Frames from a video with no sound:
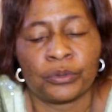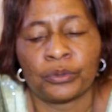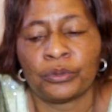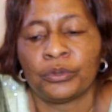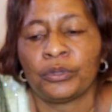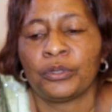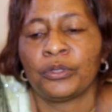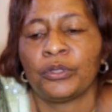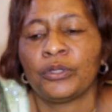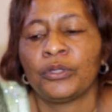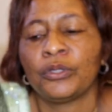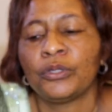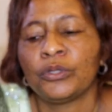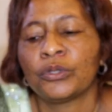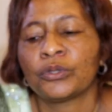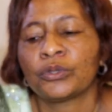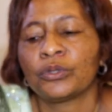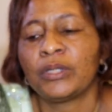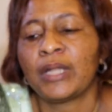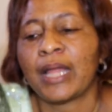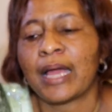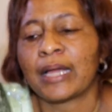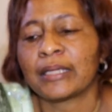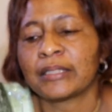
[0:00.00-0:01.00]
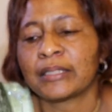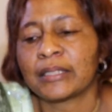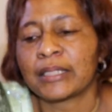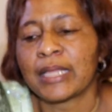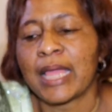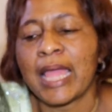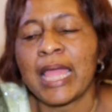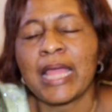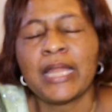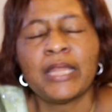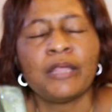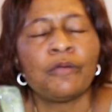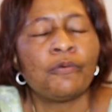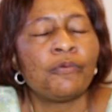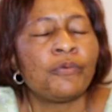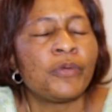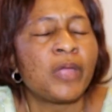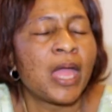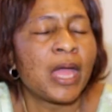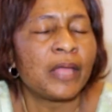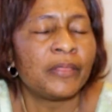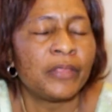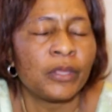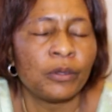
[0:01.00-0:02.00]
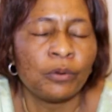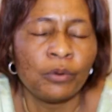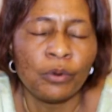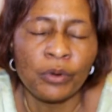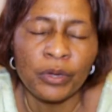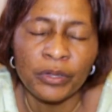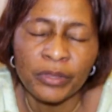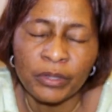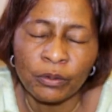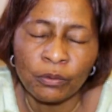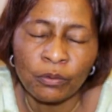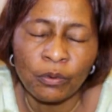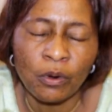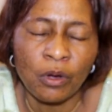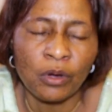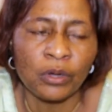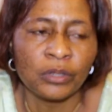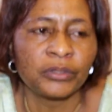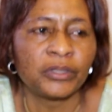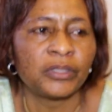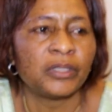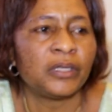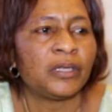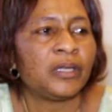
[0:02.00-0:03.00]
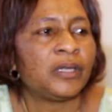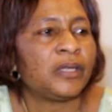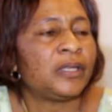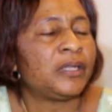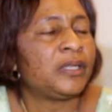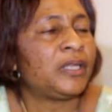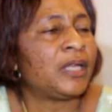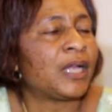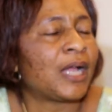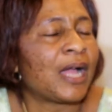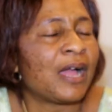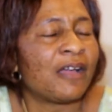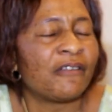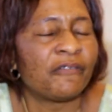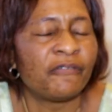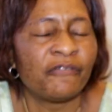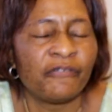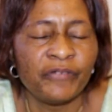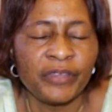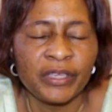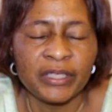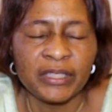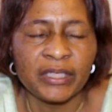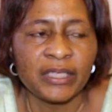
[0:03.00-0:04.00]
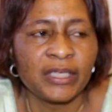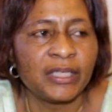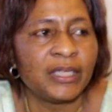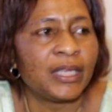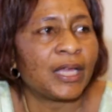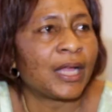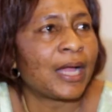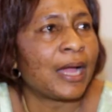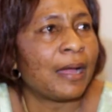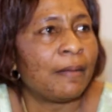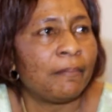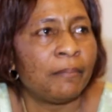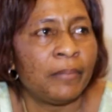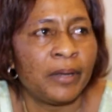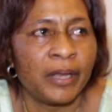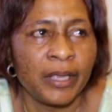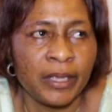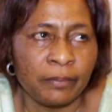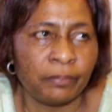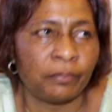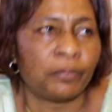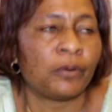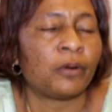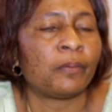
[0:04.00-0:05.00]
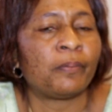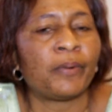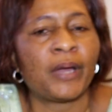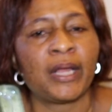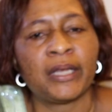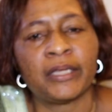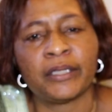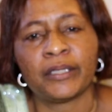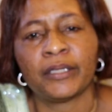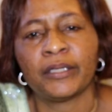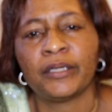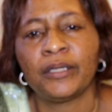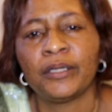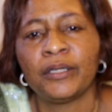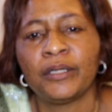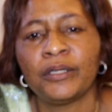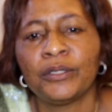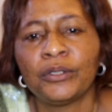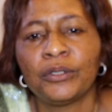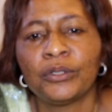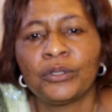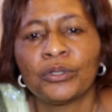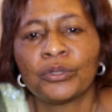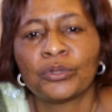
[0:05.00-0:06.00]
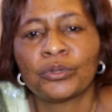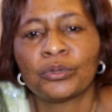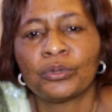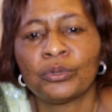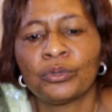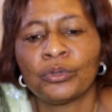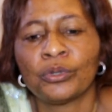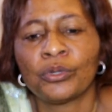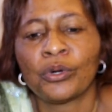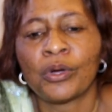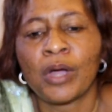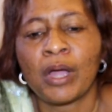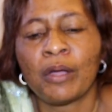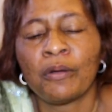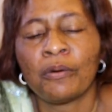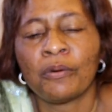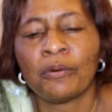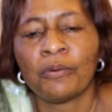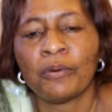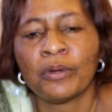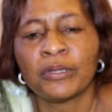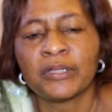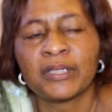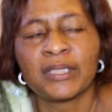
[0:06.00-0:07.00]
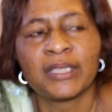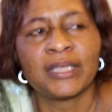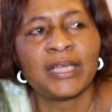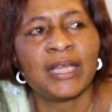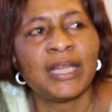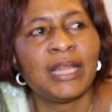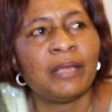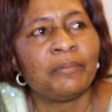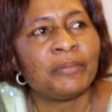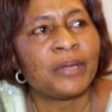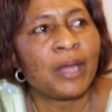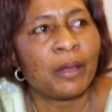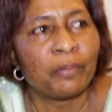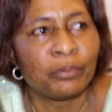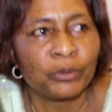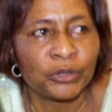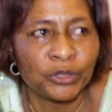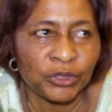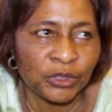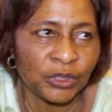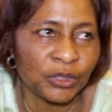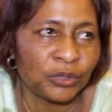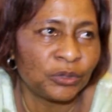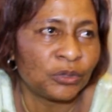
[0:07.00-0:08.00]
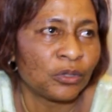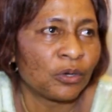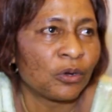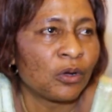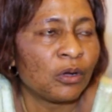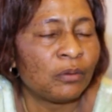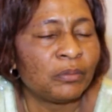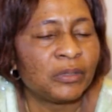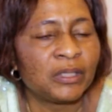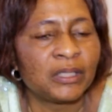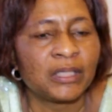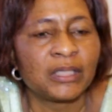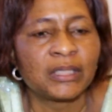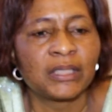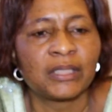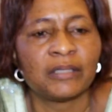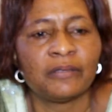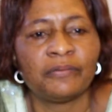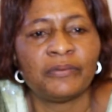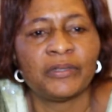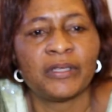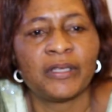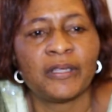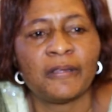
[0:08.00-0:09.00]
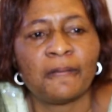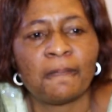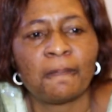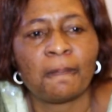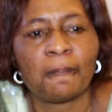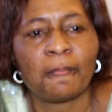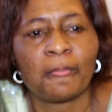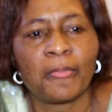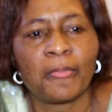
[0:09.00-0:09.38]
too, so that anywhere they go in the world, they can fit in, they can blend properly. So once again, let me appreciate your coming this evening,